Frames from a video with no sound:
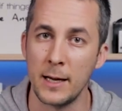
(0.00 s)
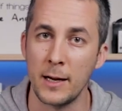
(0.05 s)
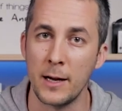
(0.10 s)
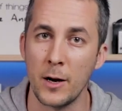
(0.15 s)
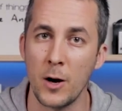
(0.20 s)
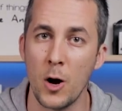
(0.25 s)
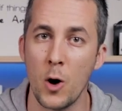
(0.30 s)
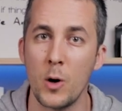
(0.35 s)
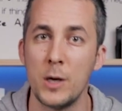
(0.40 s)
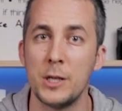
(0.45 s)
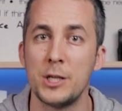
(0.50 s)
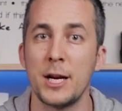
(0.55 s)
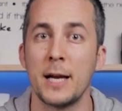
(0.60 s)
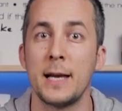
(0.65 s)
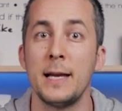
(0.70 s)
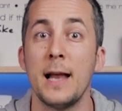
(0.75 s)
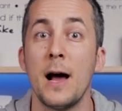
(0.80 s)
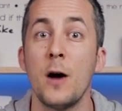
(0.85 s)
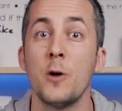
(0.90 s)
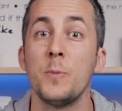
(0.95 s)
You can go and
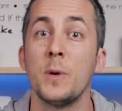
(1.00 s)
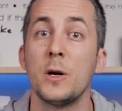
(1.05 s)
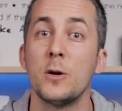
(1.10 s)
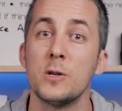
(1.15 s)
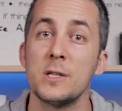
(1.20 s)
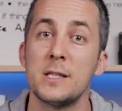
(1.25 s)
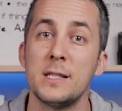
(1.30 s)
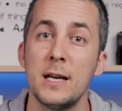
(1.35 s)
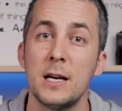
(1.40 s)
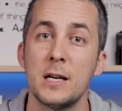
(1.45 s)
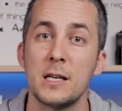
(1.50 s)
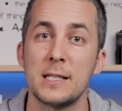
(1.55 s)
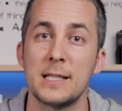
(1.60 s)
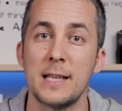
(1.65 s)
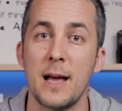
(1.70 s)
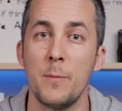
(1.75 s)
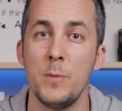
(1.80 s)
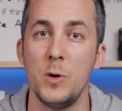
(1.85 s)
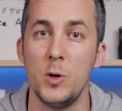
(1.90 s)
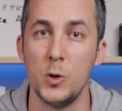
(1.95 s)
check it out because there are
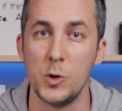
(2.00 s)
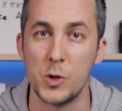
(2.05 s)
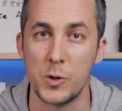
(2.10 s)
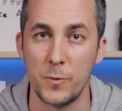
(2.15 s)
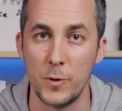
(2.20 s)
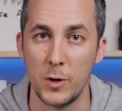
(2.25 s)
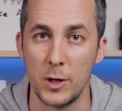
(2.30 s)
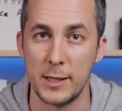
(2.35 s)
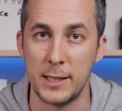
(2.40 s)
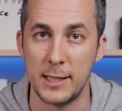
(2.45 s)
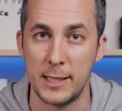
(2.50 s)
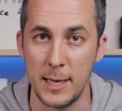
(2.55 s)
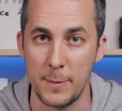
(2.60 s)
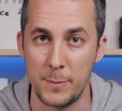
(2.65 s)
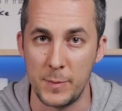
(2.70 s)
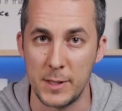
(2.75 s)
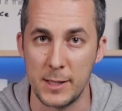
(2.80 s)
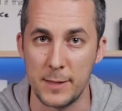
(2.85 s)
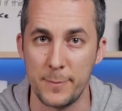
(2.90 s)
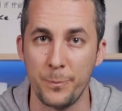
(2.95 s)
some useful
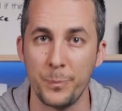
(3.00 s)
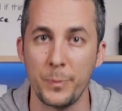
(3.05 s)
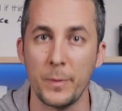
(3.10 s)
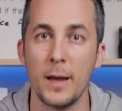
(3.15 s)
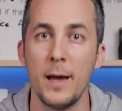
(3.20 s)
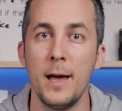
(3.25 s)
tips.